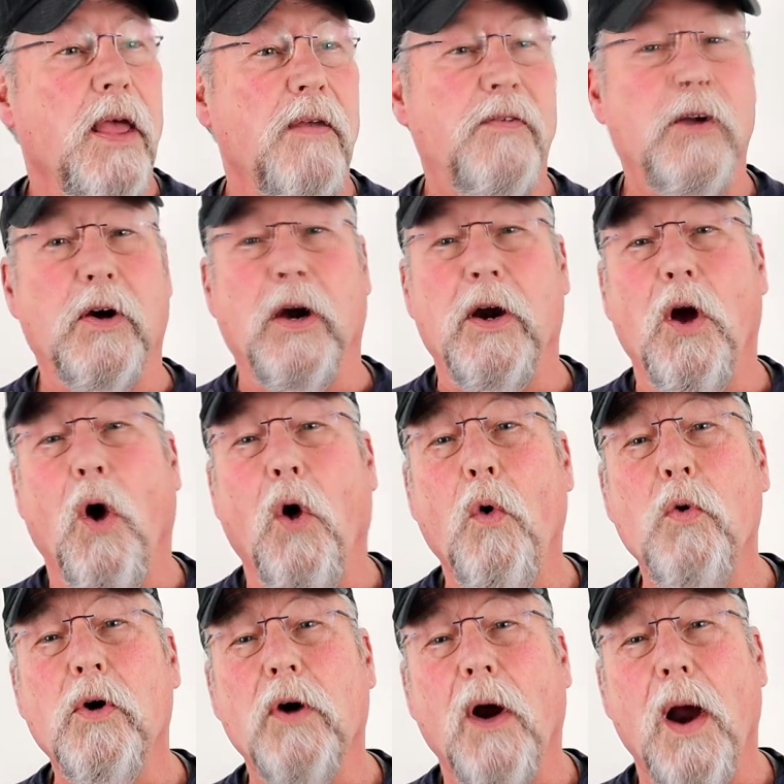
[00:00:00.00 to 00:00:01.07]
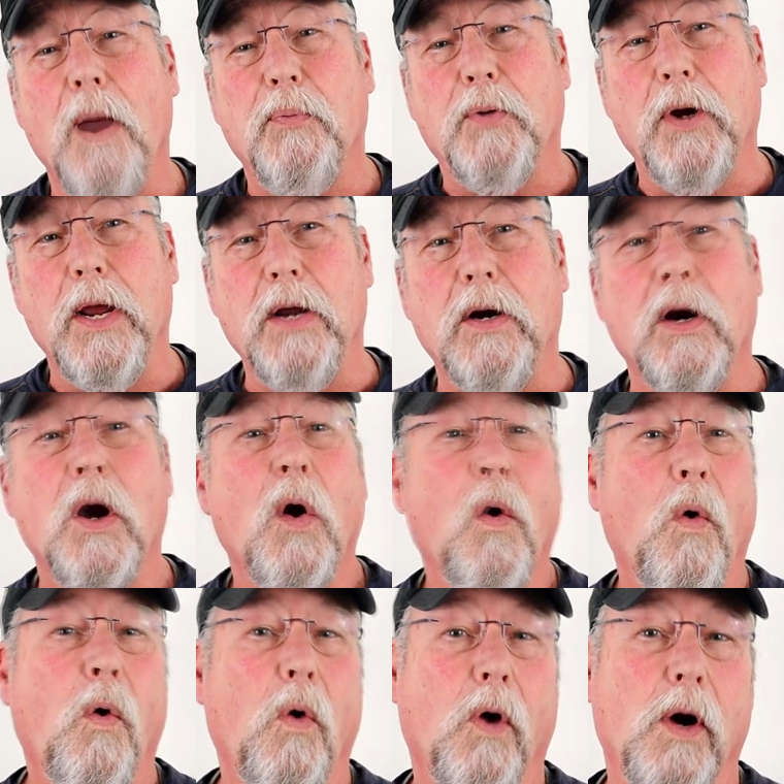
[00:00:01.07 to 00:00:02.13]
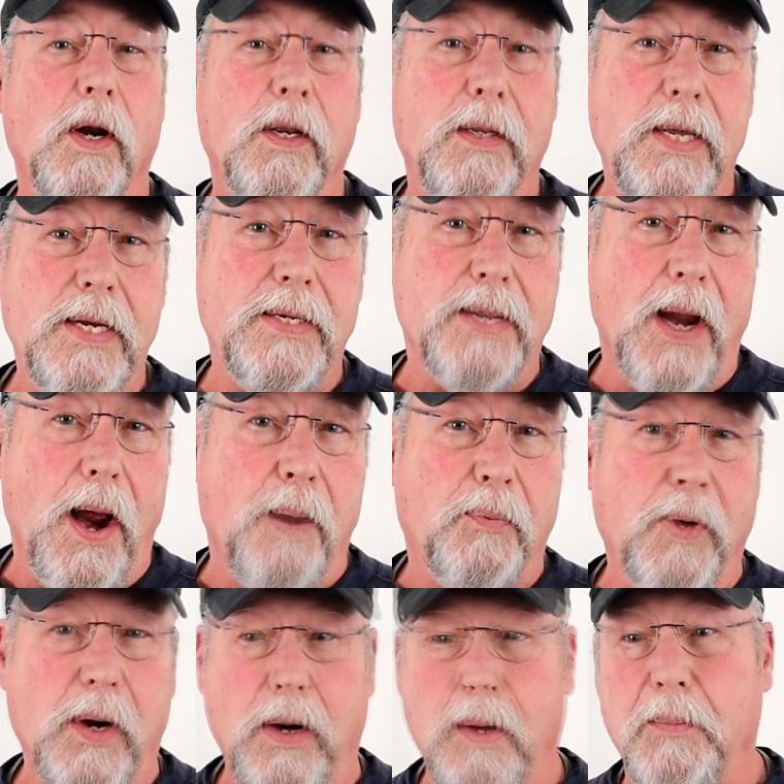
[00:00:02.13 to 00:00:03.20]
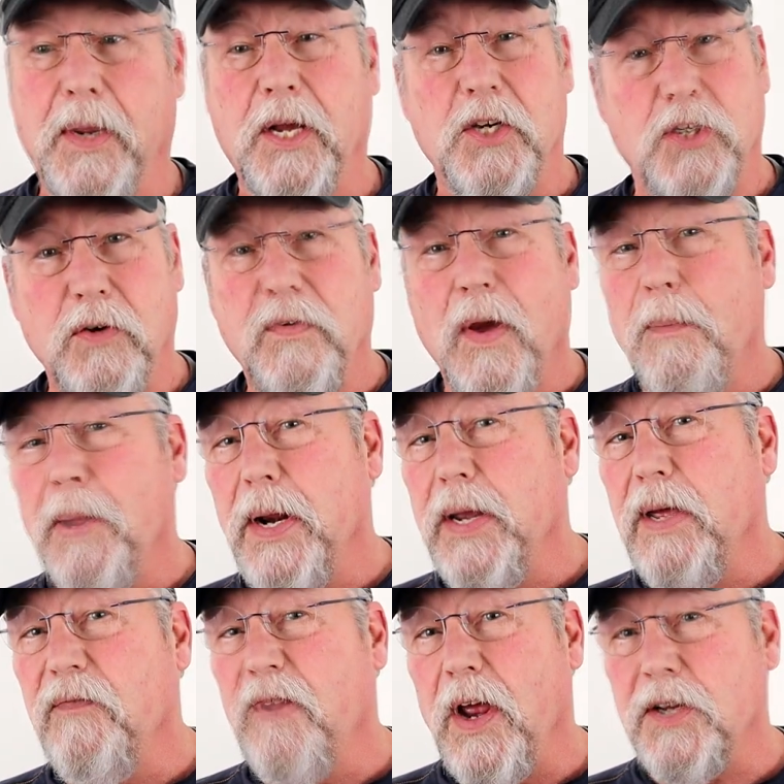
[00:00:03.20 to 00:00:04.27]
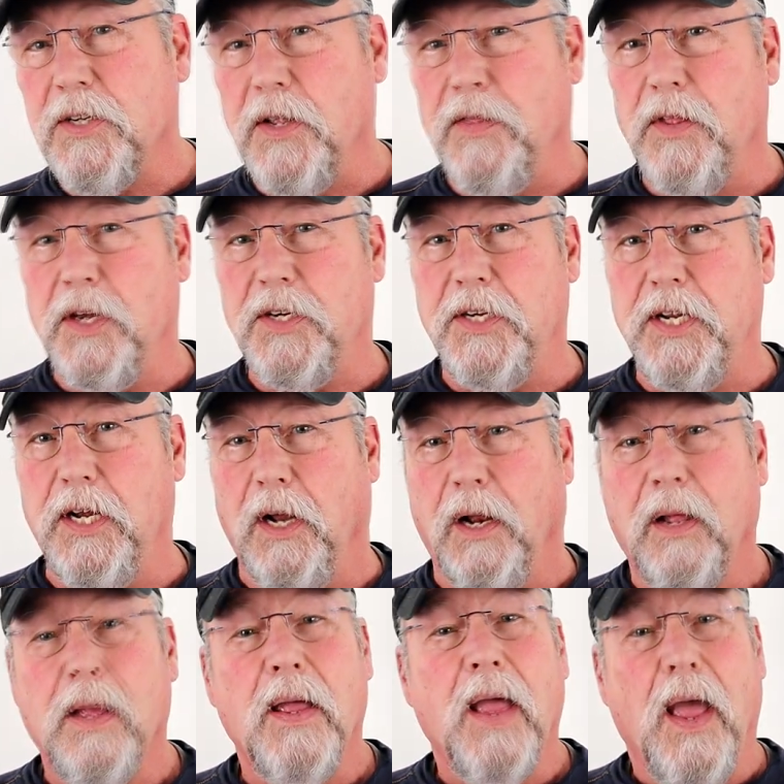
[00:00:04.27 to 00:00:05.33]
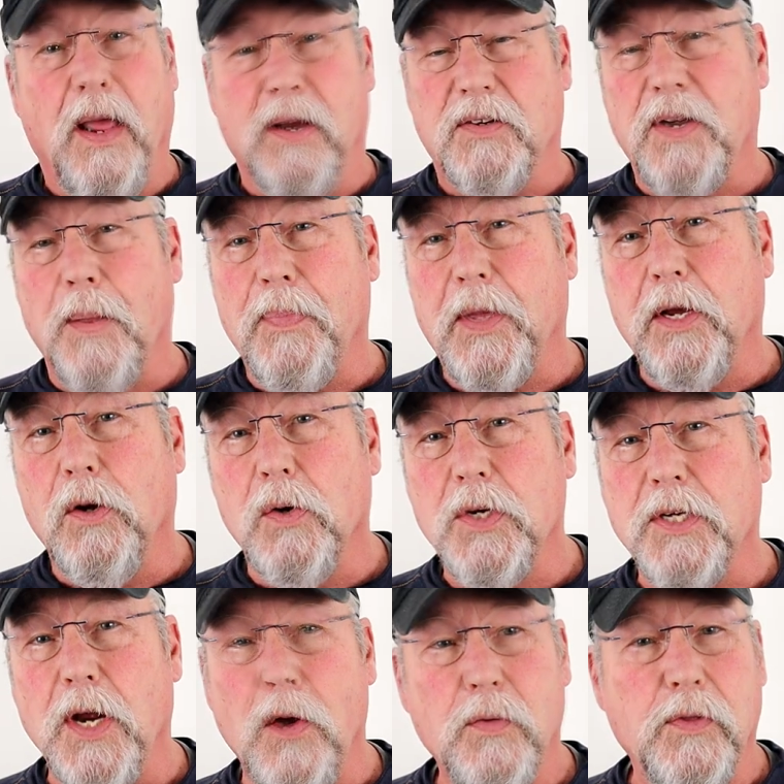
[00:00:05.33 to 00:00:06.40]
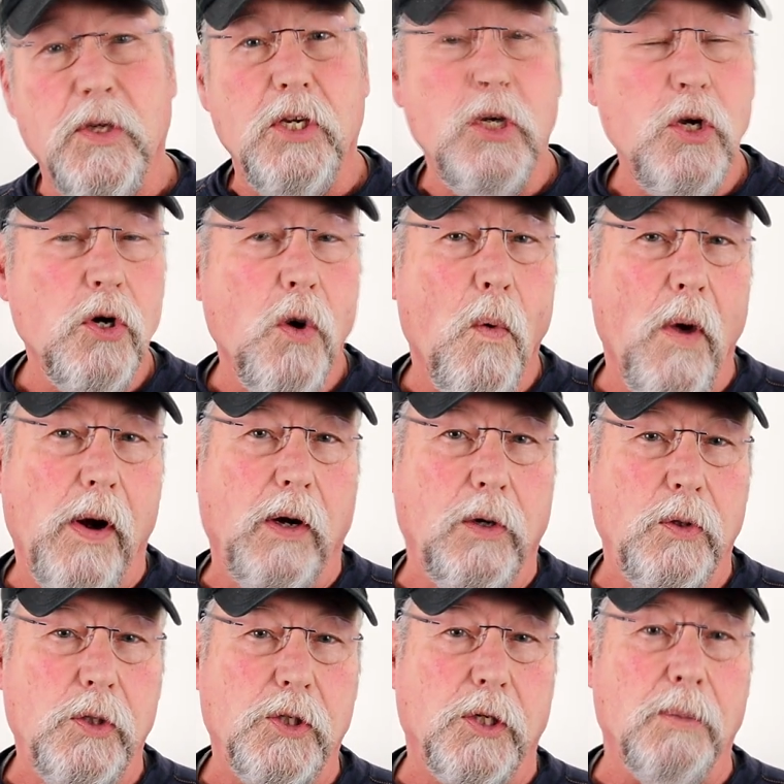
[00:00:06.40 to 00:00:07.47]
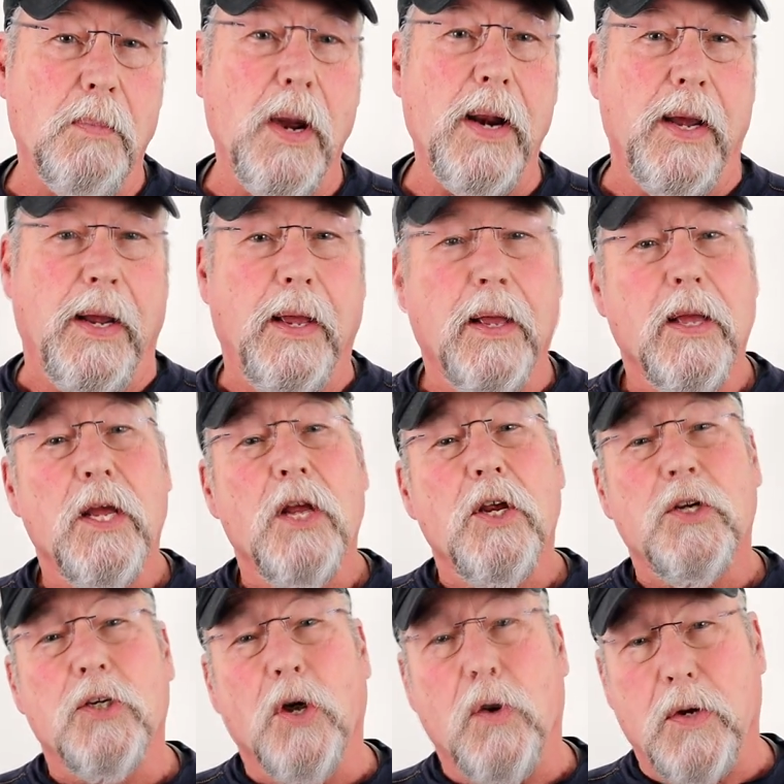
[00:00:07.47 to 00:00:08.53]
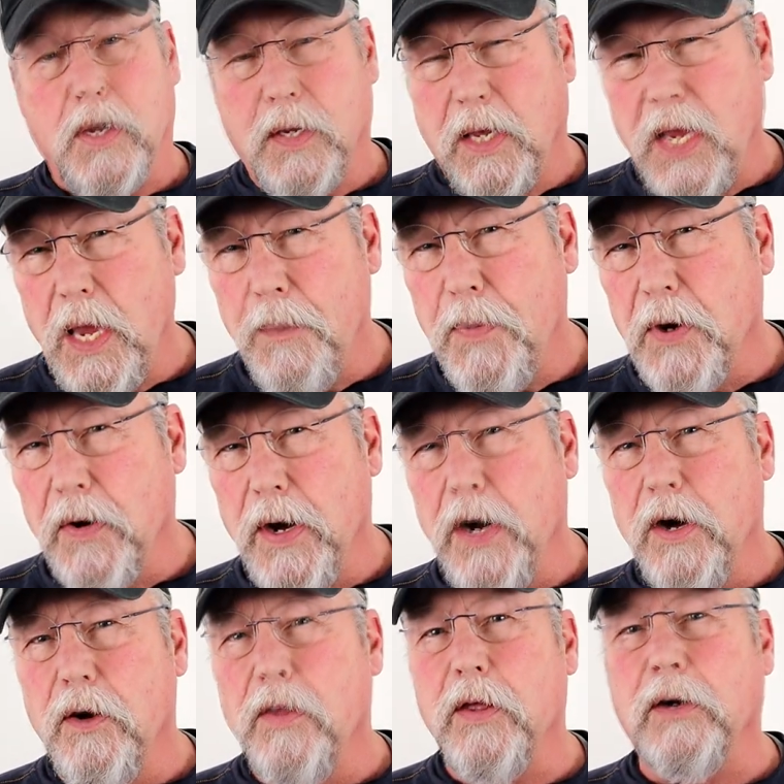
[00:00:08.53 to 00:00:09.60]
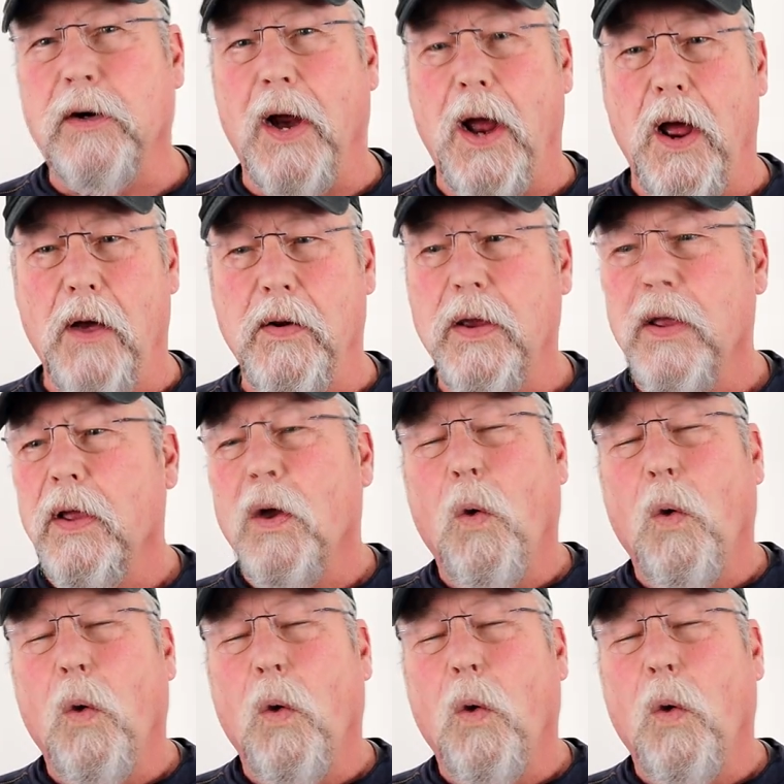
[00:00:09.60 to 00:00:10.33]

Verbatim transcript: if you're an owner-operator or a lease operator, because you've got money invested in this deal. And if something goes south, you don't want to lose your money. So keep your ear to the ground.